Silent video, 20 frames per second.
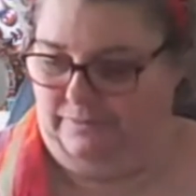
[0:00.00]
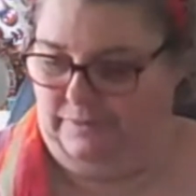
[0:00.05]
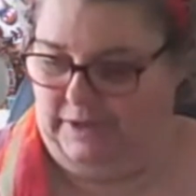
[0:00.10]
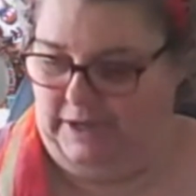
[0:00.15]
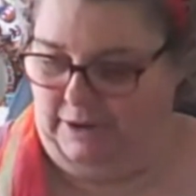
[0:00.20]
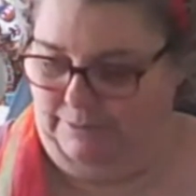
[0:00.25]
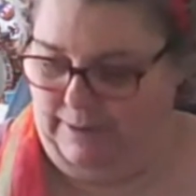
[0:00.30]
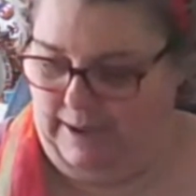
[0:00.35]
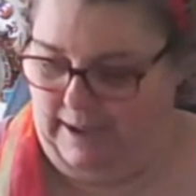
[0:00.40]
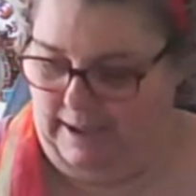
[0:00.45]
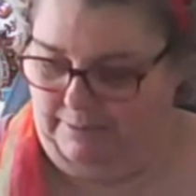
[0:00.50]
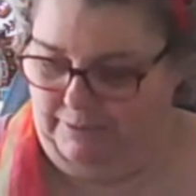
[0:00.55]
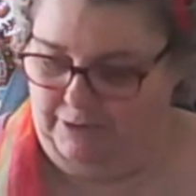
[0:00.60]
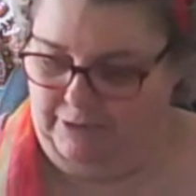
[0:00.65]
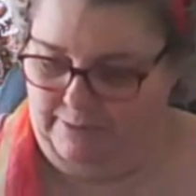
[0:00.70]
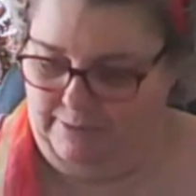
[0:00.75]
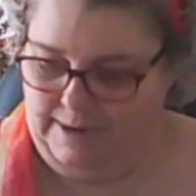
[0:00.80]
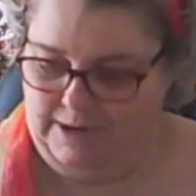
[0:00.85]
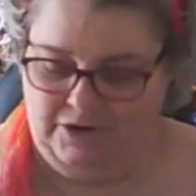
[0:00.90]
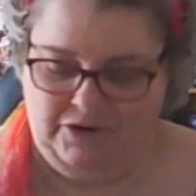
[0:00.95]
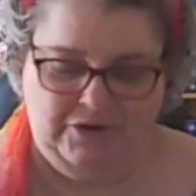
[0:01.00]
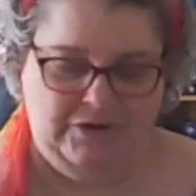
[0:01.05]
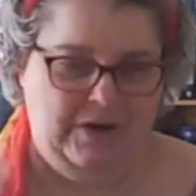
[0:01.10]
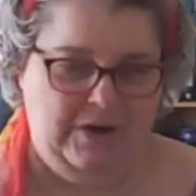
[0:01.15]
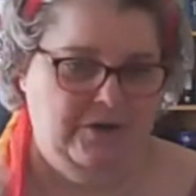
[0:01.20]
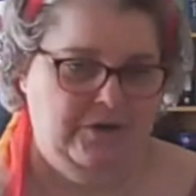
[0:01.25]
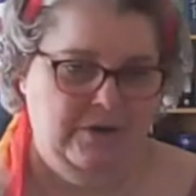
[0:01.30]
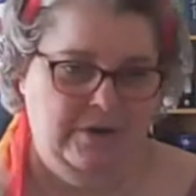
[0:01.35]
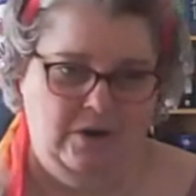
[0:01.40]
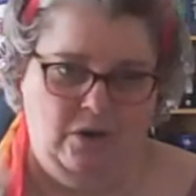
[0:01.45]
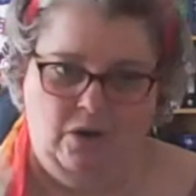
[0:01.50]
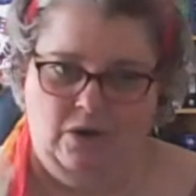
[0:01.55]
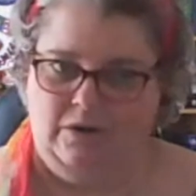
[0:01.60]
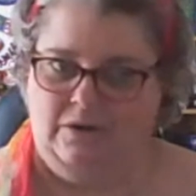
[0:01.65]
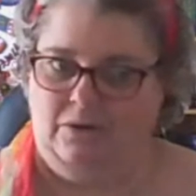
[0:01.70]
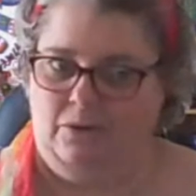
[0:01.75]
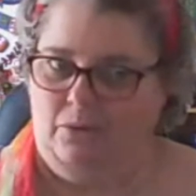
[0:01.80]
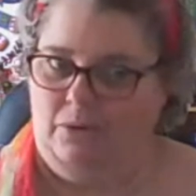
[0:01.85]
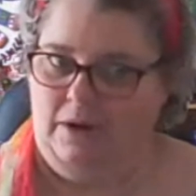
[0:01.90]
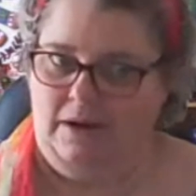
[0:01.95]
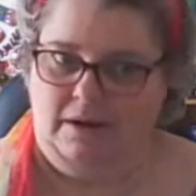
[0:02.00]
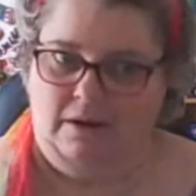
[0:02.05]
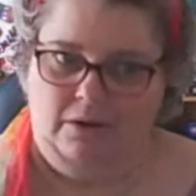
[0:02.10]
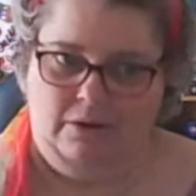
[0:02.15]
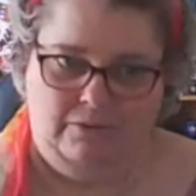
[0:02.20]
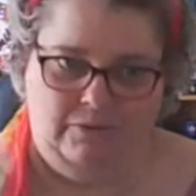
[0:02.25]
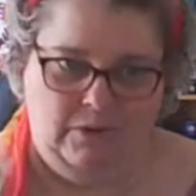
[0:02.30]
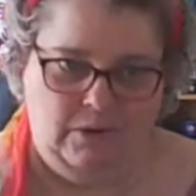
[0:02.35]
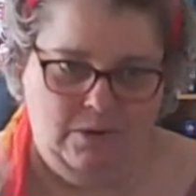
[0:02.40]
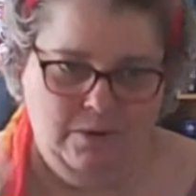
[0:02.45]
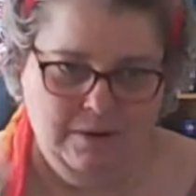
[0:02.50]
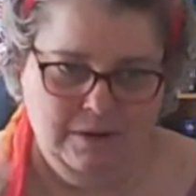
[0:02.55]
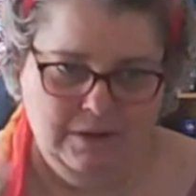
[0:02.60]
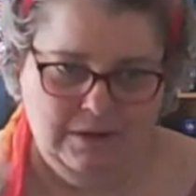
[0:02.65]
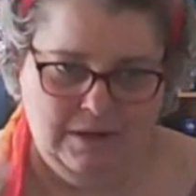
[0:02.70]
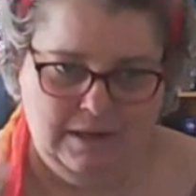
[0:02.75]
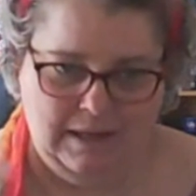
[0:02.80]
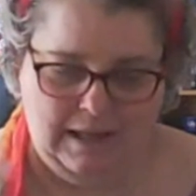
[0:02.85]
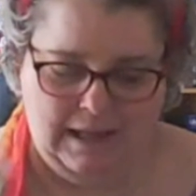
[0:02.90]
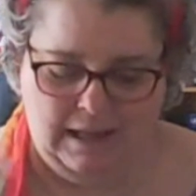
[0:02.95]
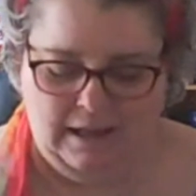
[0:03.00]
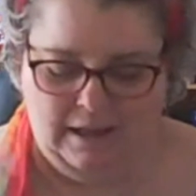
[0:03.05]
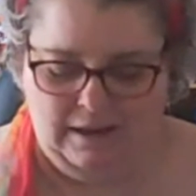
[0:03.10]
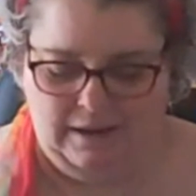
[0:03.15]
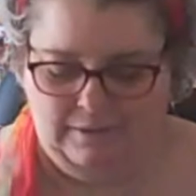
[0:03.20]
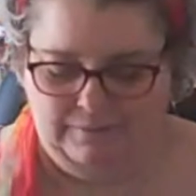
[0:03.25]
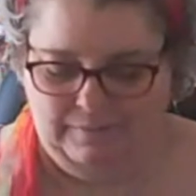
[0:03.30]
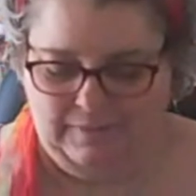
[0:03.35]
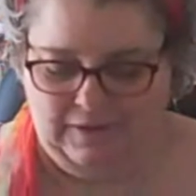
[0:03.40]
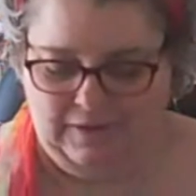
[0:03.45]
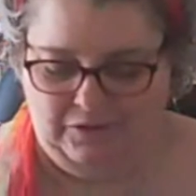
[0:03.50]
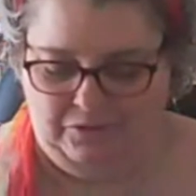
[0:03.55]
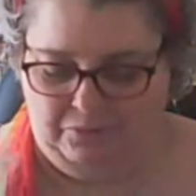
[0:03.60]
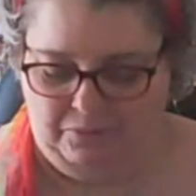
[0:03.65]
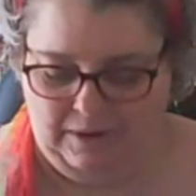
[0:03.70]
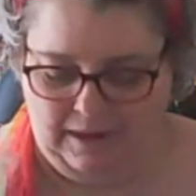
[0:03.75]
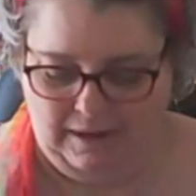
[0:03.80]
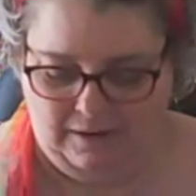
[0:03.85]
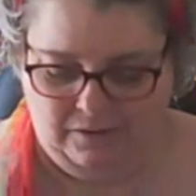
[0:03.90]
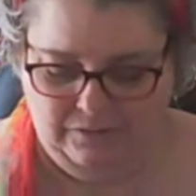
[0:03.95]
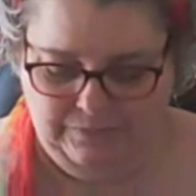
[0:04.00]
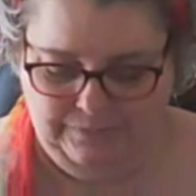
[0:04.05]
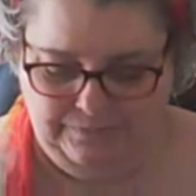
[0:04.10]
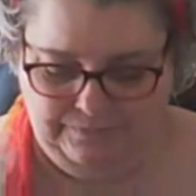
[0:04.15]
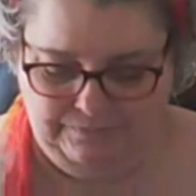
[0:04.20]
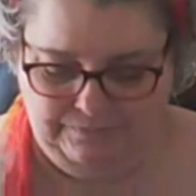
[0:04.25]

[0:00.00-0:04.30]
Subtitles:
The Obama administration got quite a lot wrong as well,